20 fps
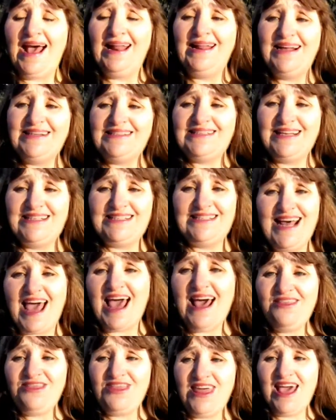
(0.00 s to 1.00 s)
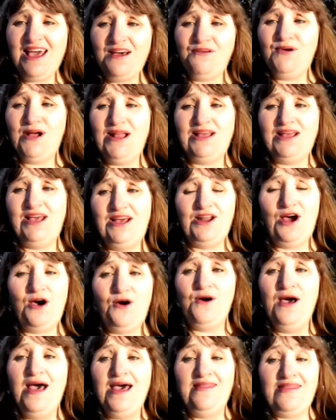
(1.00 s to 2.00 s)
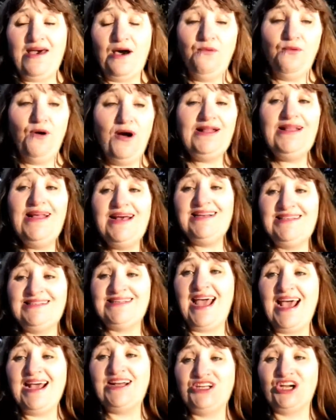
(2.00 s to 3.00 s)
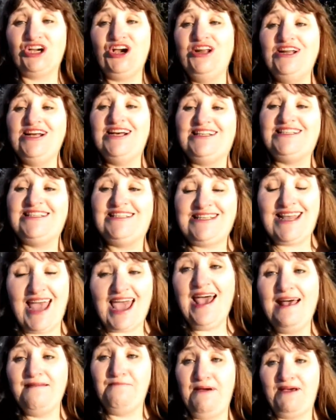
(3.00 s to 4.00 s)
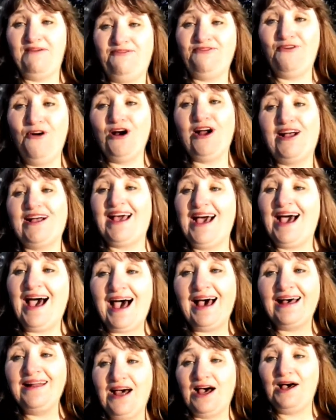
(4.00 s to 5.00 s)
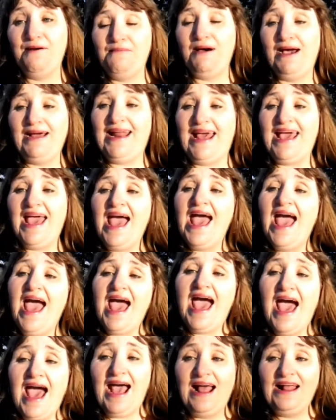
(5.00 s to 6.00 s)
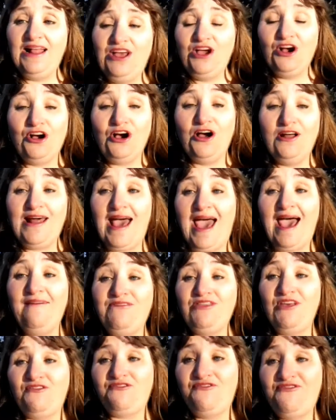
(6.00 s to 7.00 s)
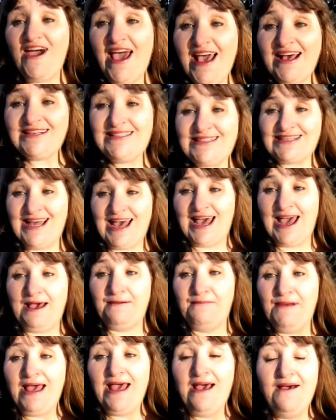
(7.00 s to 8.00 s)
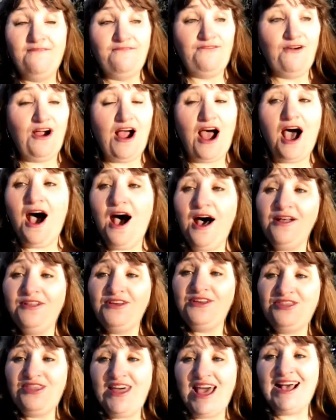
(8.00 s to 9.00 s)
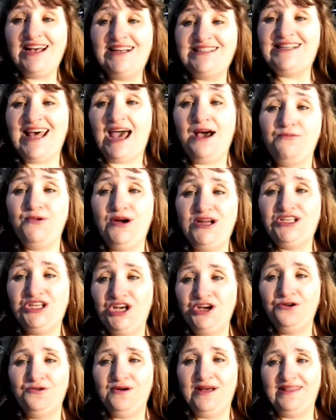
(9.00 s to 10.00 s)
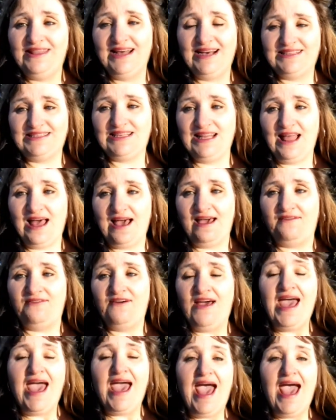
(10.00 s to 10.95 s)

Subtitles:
And it's a sad thing when you know that one of these days you're going to stand before God Almighty and you're going to have to face Him for all the things that we do in this life.